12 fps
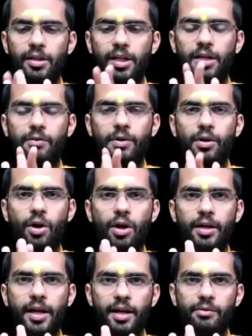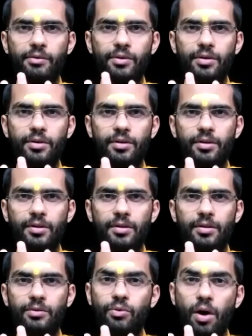It will not have
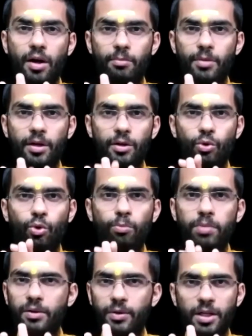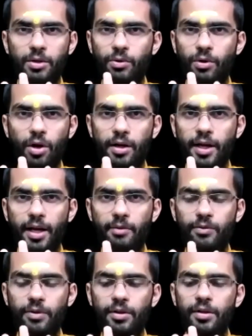form, rupa, it will not have.
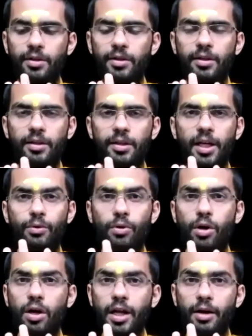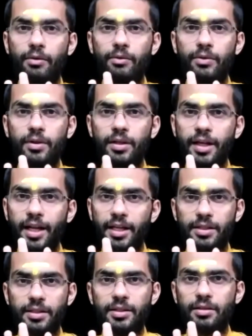It will not have
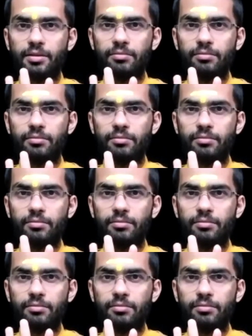taste